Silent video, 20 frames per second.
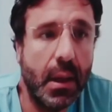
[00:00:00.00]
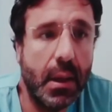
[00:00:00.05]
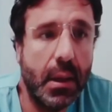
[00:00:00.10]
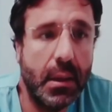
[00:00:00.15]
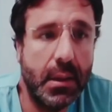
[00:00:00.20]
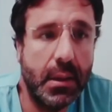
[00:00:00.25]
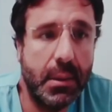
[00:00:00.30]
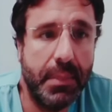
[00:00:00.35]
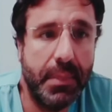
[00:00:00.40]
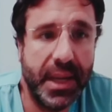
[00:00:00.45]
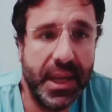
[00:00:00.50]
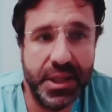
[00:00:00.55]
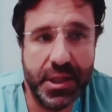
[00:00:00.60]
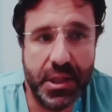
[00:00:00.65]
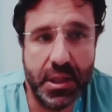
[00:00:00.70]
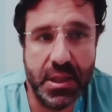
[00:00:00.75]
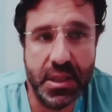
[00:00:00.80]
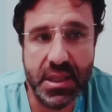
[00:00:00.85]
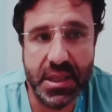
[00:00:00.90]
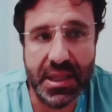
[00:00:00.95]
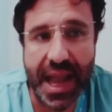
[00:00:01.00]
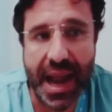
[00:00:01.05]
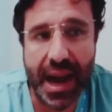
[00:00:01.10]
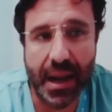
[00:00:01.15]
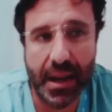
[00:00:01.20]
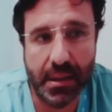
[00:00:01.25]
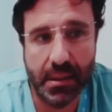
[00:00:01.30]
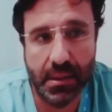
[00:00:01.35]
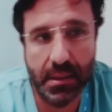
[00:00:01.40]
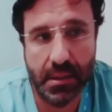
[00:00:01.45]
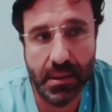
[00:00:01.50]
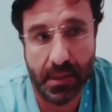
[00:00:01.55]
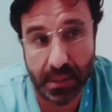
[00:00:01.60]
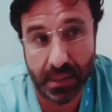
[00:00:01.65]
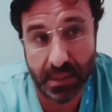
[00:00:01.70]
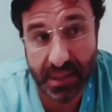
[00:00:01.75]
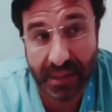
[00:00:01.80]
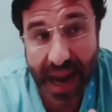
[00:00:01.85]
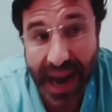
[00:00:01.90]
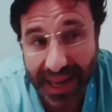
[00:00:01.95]
The patient started
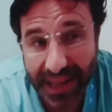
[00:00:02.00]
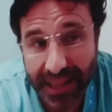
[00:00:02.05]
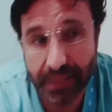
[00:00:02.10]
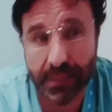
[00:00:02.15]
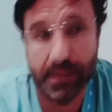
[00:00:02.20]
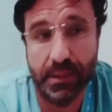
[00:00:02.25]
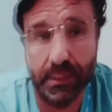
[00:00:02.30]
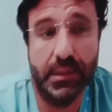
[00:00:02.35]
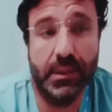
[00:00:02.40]
targeted